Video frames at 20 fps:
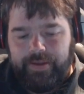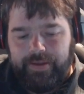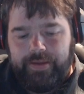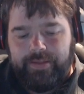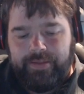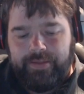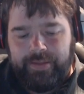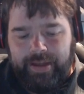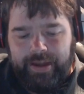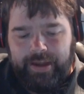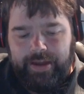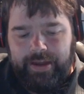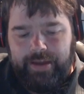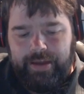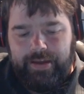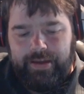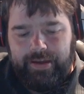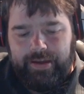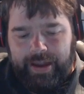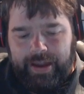
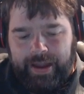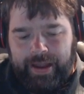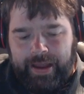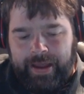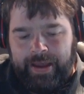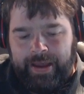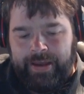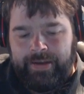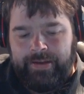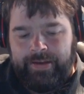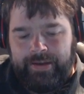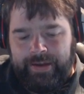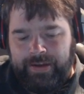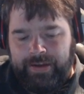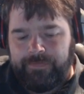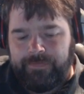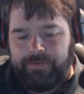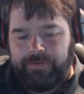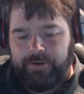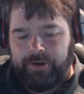they had
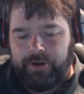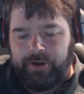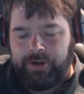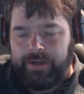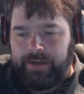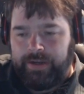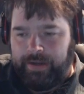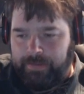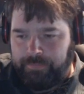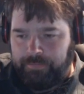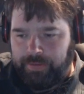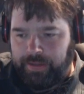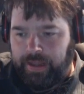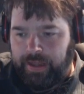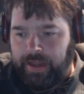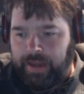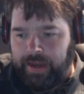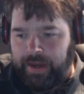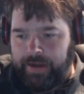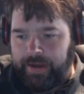inferred and
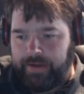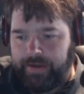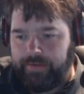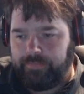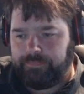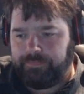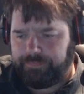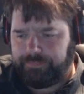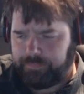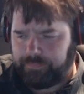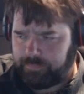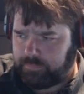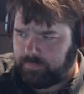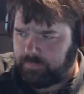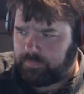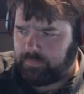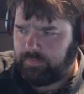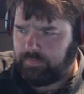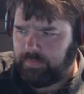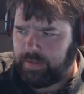implied
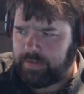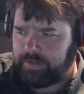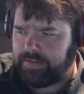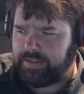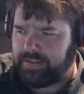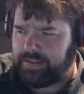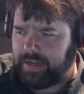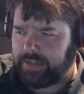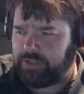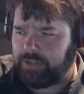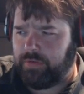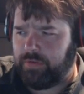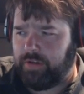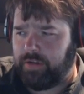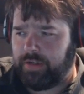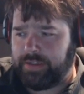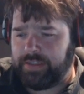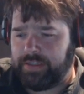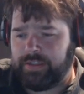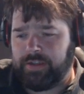
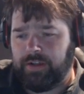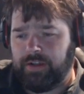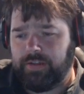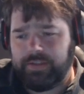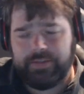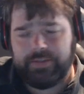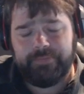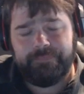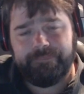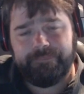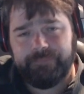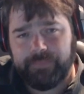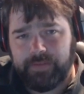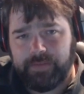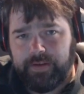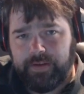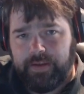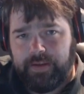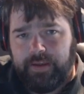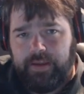sexual assault
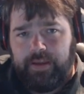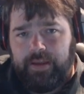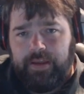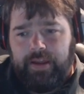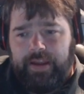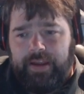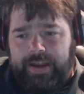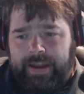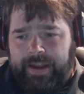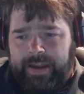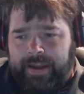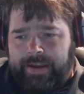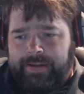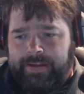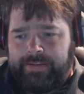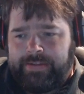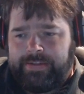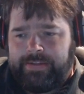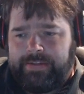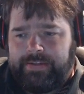
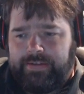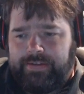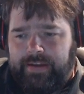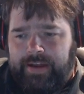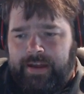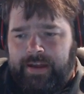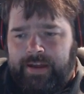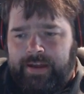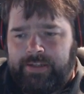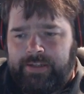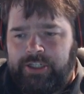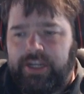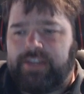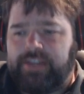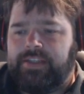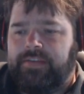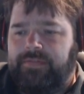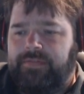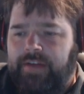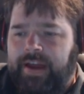and uh,
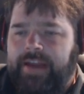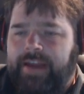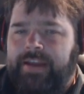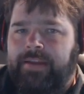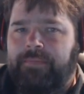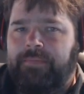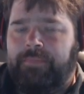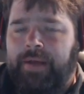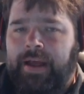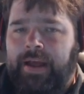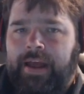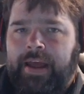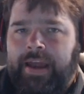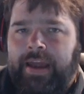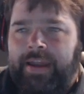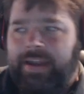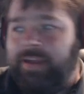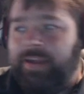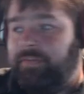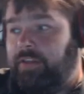justified it
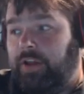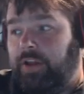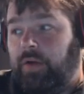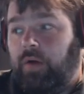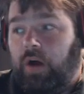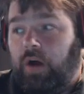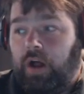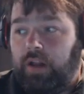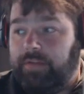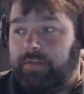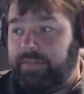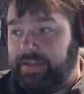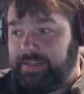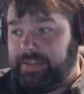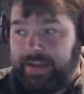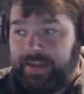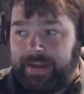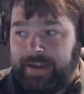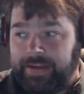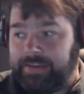by even though all of these
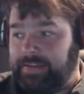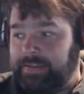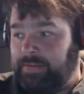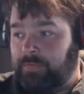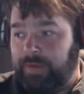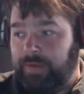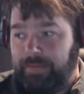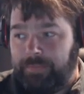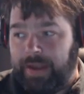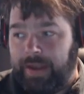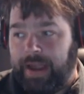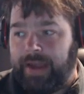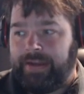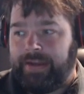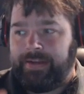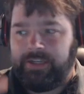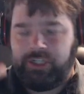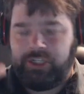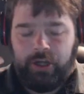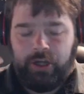things it went back
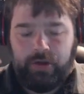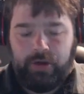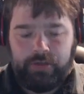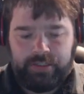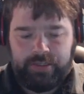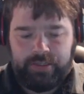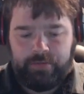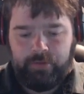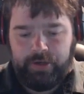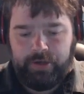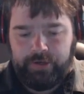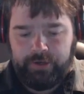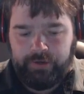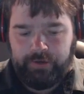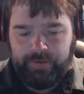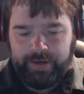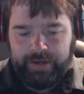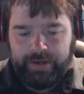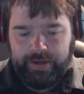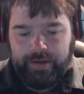and it showed someone
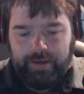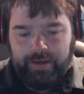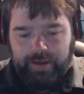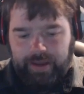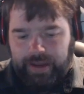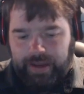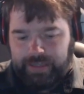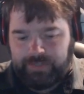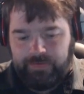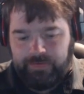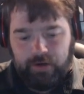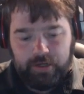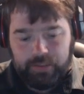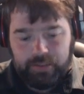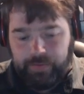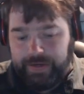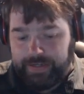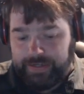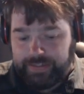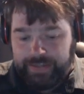doing it as far as
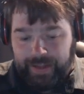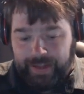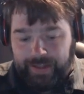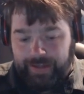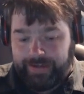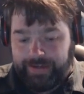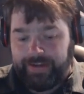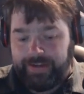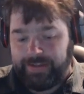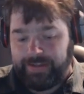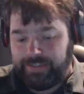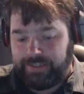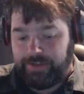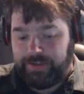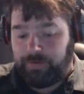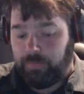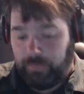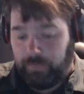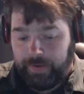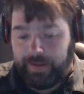we can tell against
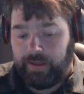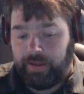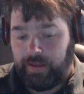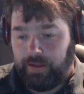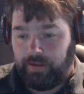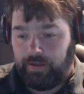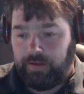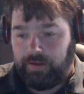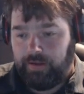their will